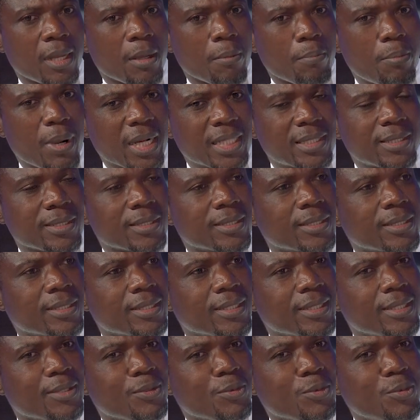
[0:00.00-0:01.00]
But
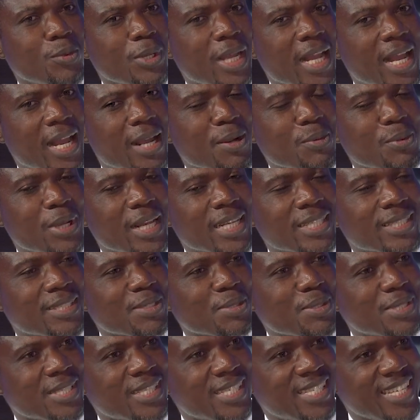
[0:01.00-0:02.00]
we are
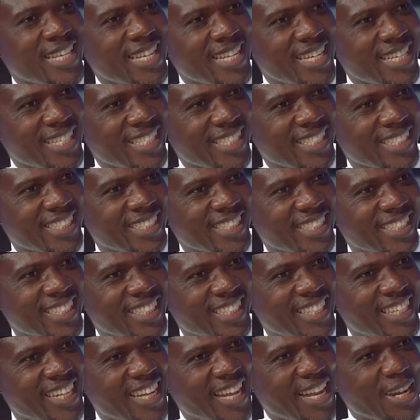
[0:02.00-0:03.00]
still
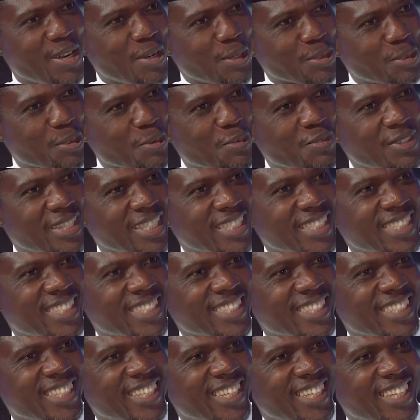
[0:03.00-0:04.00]
seeing a lot of
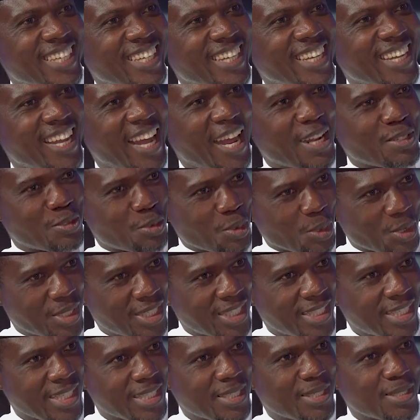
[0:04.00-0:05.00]
these
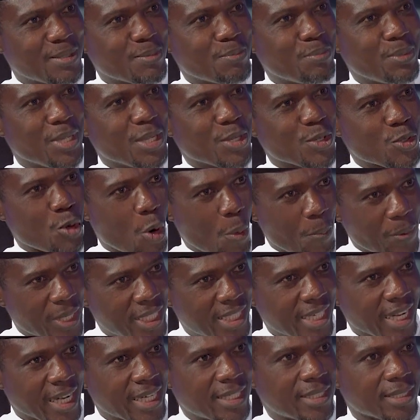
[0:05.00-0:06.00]
atrocities being
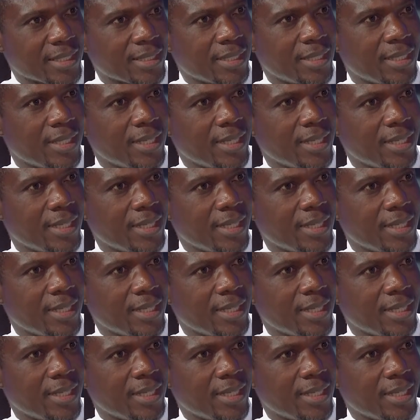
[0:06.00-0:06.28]
committed.